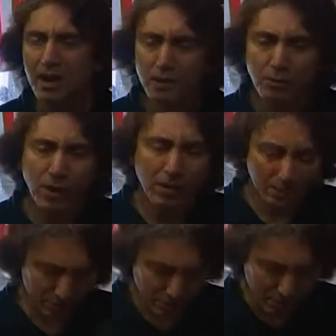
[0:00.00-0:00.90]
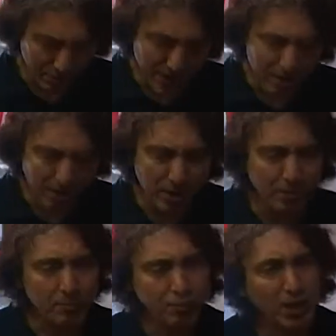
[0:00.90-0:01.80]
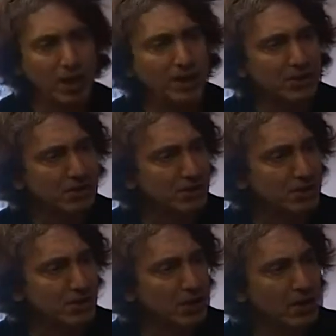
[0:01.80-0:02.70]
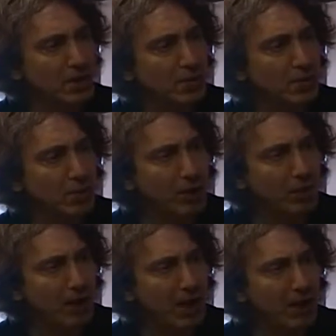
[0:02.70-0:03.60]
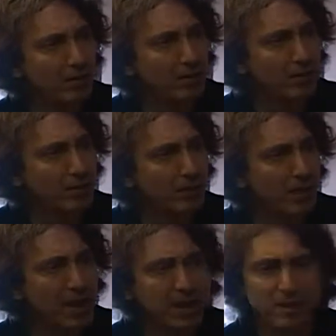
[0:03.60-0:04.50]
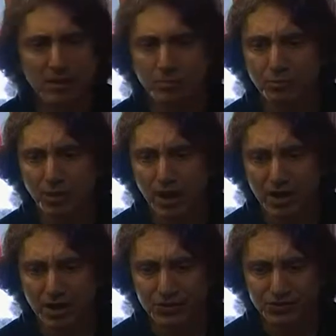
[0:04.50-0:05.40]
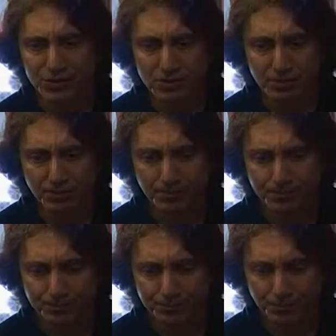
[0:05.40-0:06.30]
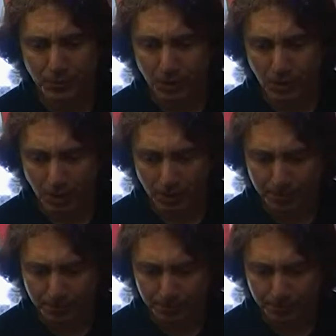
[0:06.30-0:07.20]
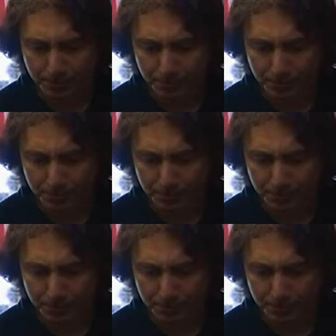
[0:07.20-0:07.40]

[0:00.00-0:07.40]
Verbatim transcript: You know. Well, to make better products, what about making the products um,